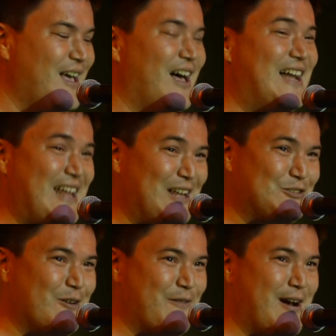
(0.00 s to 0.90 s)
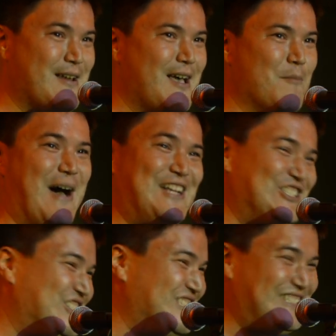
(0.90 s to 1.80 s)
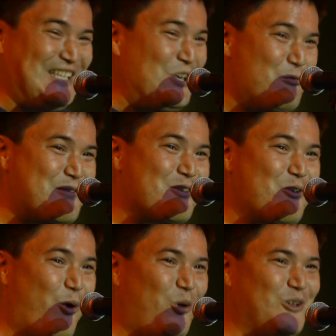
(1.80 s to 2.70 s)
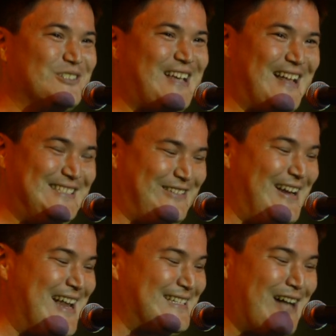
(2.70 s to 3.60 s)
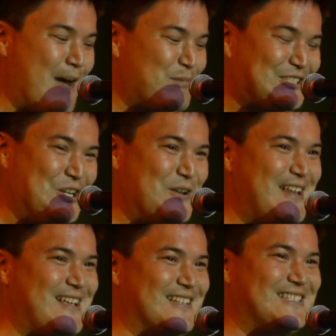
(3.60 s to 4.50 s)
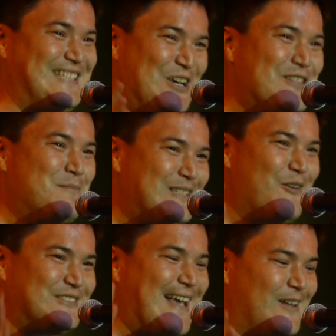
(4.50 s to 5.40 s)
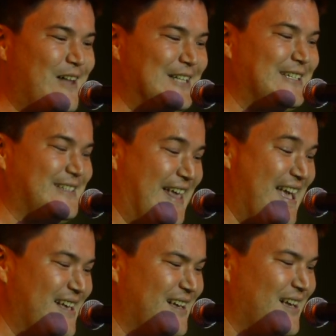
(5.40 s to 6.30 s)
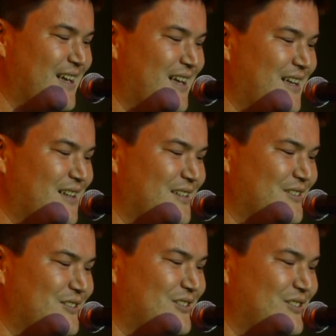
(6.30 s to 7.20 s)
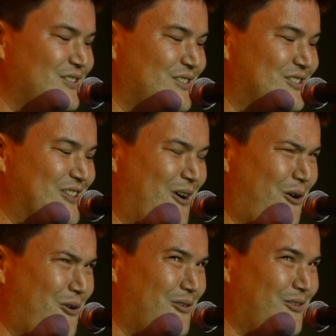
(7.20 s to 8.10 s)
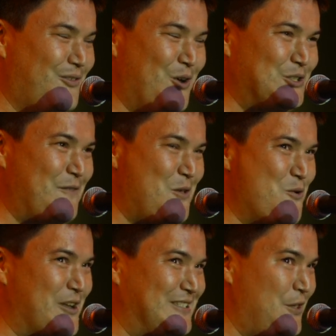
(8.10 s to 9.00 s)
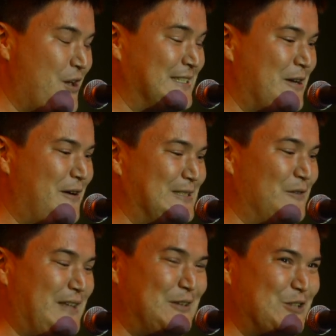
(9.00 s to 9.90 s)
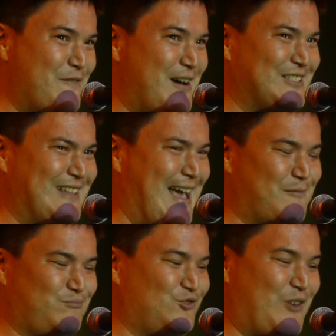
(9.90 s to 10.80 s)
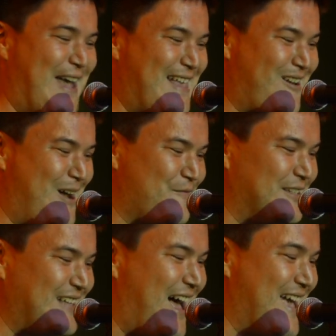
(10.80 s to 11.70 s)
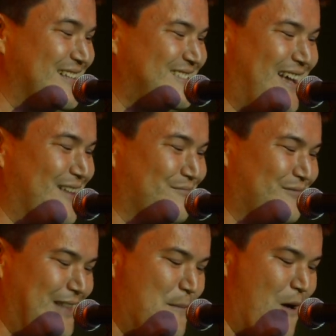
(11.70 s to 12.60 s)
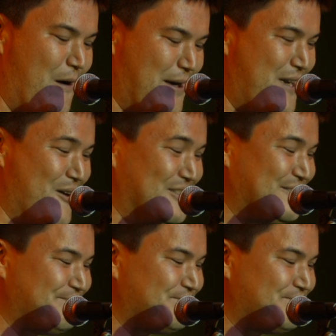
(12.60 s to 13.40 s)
An introvert might just deal with the cold and treat it as an opportunity to steel themselves psychologically. so, those of you who consider yourselves introverts, like, try that on for size and let me know how it goes.